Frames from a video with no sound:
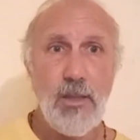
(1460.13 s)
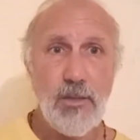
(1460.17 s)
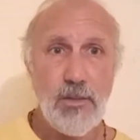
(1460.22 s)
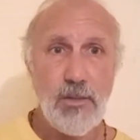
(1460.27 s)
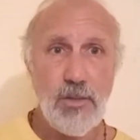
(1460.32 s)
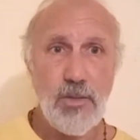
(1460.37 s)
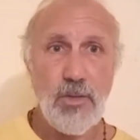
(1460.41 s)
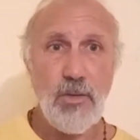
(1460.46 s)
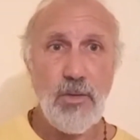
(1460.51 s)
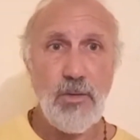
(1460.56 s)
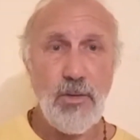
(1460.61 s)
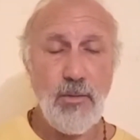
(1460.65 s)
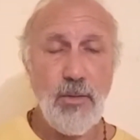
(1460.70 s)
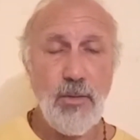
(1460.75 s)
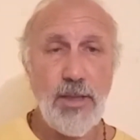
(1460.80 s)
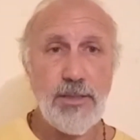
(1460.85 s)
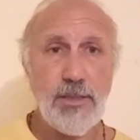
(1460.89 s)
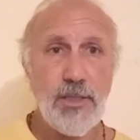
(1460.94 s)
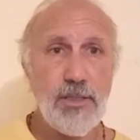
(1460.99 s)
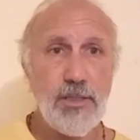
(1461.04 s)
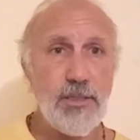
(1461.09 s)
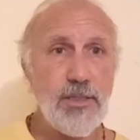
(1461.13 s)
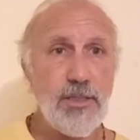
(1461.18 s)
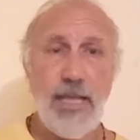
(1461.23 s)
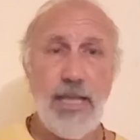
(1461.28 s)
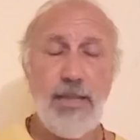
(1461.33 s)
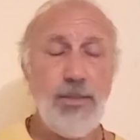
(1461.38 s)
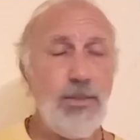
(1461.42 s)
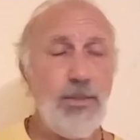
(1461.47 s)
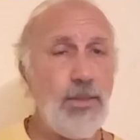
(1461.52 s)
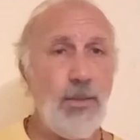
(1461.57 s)
to the residents.
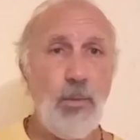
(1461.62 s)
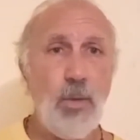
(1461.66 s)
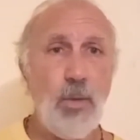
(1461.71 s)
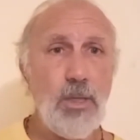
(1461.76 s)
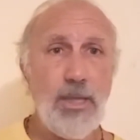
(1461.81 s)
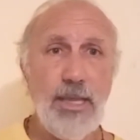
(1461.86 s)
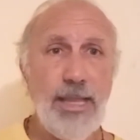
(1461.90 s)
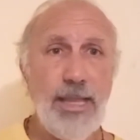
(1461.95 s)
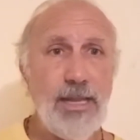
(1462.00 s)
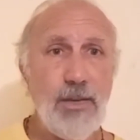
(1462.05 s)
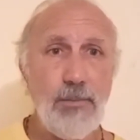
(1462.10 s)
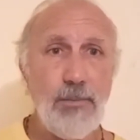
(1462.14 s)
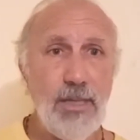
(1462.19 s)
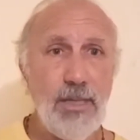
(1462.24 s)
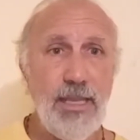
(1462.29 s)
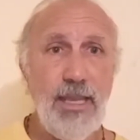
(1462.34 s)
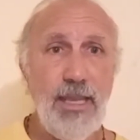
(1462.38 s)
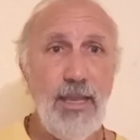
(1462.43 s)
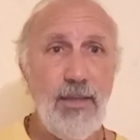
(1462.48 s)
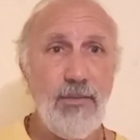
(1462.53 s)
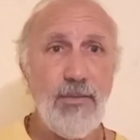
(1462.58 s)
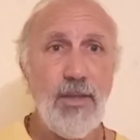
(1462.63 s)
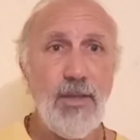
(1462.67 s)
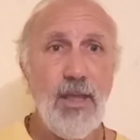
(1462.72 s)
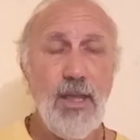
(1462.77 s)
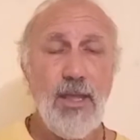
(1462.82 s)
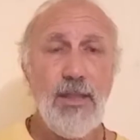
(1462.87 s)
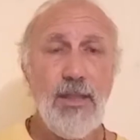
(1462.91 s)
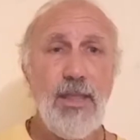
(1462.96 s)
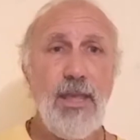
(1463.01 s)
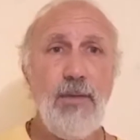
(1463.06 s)
They wouldn't let him leave.
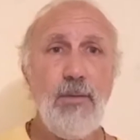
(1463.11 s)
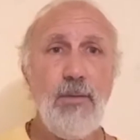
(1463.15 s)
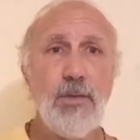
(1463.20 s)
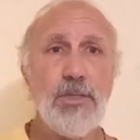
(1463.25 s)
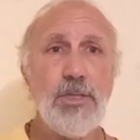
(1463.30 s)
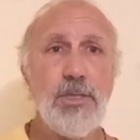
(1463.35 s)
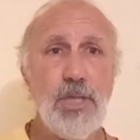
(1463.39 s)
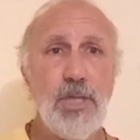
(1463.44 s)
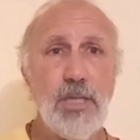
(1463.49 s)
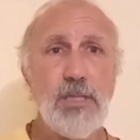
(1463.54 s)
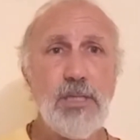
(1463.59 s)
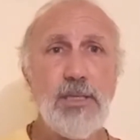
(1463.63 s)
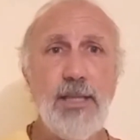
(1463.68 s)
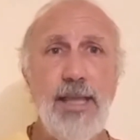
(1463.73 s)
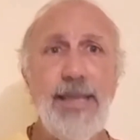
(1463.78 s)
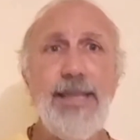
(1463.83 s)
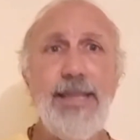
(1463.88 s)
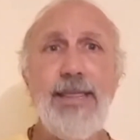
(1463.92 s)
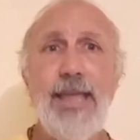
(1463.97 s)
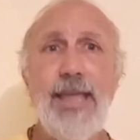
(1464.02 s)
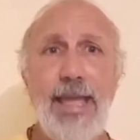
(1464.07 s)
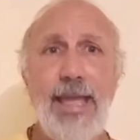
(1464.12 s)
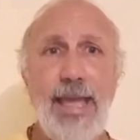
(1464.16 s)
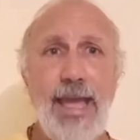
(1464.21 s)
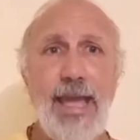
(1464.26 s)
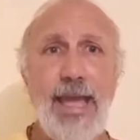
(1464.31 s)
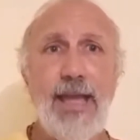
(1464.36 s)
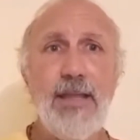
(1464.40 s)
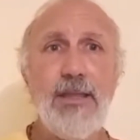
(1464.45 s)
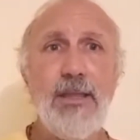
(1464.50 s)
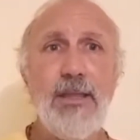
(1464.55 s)
It was just like they
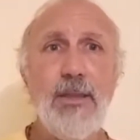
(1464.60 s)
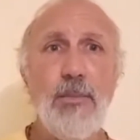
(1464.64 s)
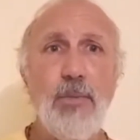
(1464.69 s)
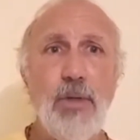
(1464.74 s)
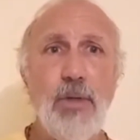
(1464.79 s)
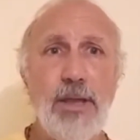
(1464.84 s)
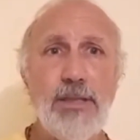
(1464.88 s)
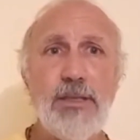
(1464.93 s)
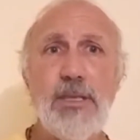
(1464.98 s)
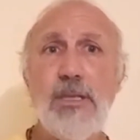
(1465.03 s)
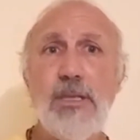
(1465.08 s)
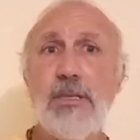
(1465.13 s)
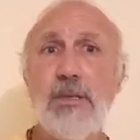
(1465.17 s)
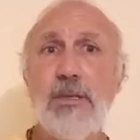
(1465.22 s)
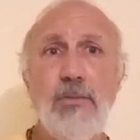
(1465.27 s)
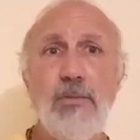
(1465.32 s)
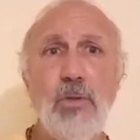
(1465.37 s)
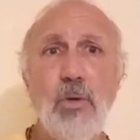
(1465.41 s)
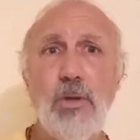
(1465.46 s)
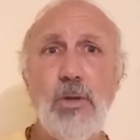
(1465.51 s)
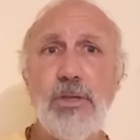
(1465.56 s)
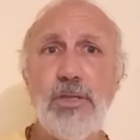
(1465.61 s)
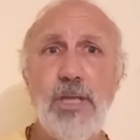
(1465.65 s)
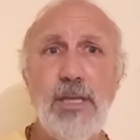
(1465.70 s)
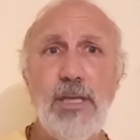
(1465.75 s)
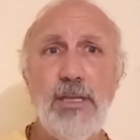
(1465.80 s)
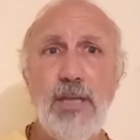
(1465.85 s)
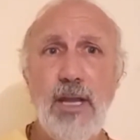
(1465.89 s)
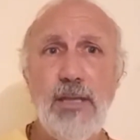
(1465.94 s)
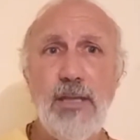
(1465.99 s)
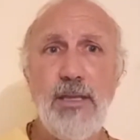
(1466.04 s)
had the presence of Lord
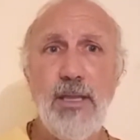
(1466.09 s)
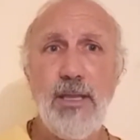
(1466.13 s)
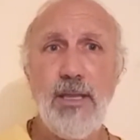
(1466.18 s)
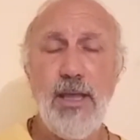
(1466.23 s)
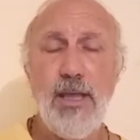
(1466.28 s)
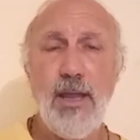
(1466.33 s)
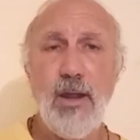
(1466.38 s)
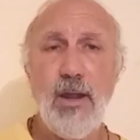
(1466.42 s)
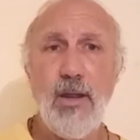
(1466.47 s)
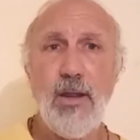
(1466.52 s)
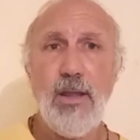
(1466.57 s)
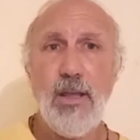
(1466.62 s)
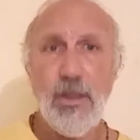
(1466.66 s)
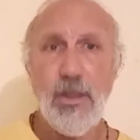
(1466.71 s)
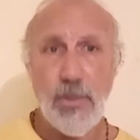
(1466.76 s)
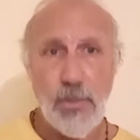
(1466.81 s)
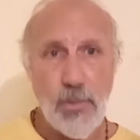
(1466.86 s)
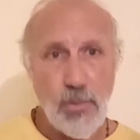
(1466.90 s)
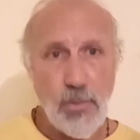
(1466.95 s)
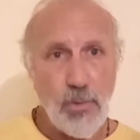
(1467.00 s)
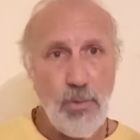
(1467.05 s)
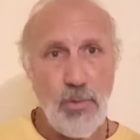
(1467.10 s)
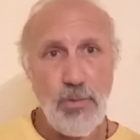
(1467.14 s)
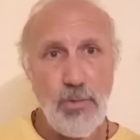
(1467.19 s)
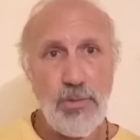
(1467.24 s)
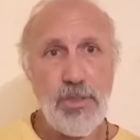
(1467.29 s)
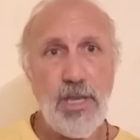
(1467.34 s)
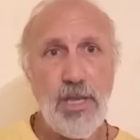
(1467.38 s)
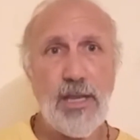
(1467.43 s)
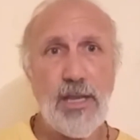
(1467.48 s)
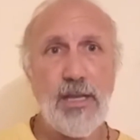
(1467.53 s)
Chaitanya there through
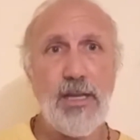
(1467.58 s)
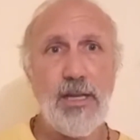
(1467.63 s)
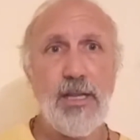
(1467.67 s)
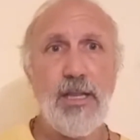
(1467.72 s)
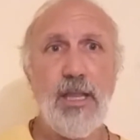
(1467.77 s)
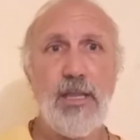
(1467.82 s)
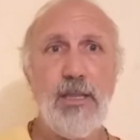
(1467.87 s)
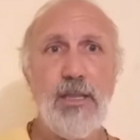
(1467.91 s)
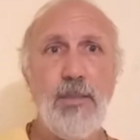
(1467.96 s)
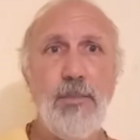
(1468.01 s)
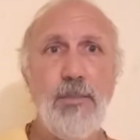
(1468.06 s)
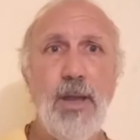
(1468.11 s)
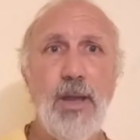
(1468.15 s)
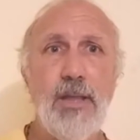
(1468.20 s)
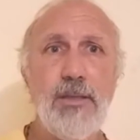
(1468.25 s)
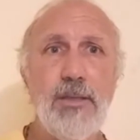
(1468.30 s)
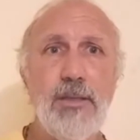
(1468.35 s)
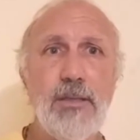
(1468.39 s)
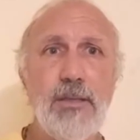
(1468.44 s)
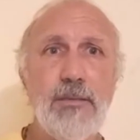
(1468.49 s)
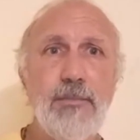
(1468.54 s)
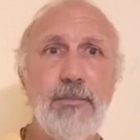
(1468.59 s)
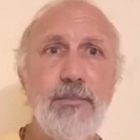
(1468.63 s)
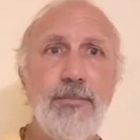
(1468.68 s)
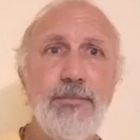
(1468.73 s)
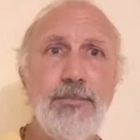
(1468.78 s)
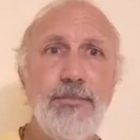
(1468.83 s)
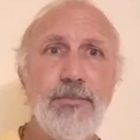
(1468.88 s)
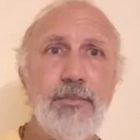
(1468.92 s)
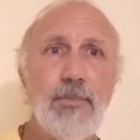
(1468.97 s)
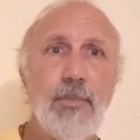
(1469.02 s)
Jagannananda Pandit.
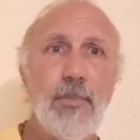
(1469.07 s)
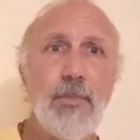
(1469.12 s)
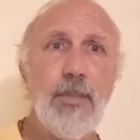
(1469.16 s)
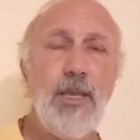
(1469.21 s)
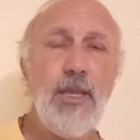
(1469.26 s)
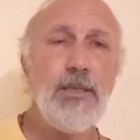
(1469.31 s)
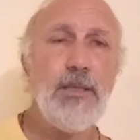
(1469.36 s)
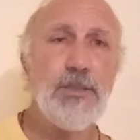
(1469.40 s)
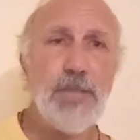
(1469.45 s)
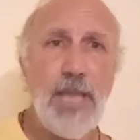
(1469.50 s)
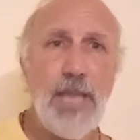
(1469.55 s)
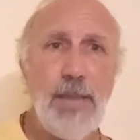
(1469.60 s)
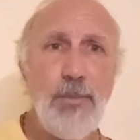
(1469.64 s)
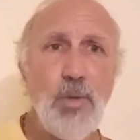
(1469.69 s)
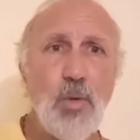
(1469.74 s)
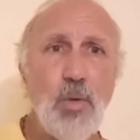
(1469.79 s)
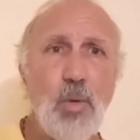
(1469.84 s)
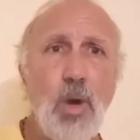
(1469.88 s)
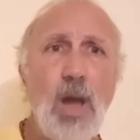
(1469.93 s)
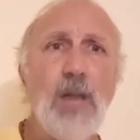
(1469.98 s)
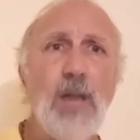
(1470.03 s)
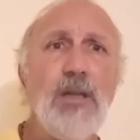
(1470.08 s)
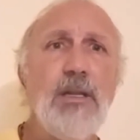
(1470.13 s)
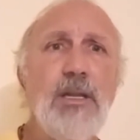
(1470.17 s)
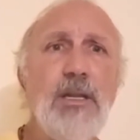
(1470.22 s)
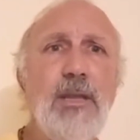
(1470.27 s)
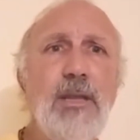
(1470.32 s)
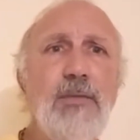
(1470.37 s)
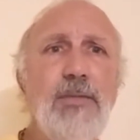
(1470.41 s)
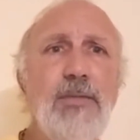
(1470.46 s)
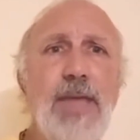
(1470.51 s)
The same
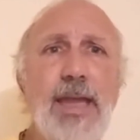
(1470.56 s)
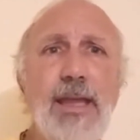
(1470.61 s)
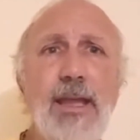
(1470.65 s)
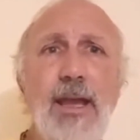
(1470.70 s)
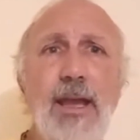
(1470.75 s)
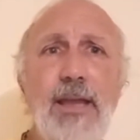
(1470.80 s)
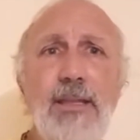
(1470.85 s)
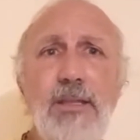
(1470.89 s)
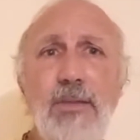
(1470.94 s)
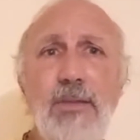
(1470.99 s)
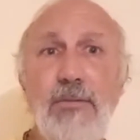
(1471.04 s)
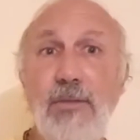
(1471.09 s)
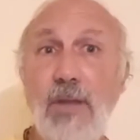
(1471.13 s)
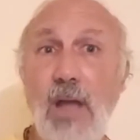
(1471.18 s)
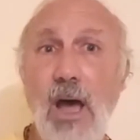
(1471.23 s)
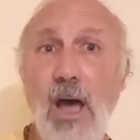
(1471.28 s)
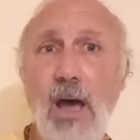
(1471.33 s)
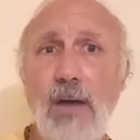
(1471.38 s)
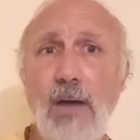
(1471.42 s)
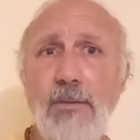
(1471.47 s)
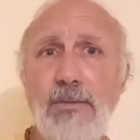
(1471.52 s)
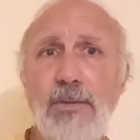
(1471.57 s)
quality of that kind of love.